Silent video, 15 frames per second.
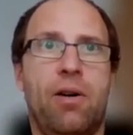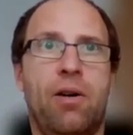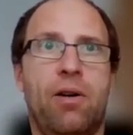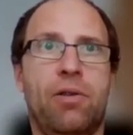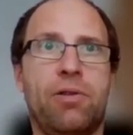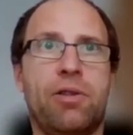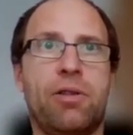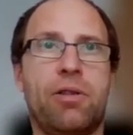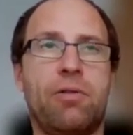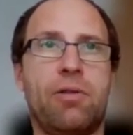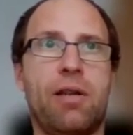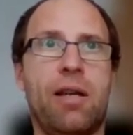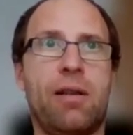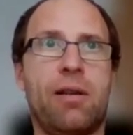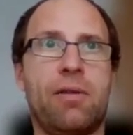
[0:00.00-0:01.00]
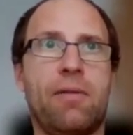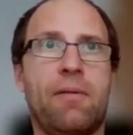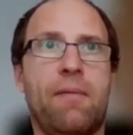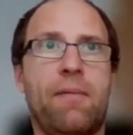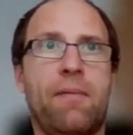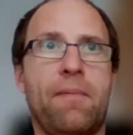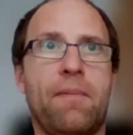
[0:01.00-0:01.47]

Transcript: also can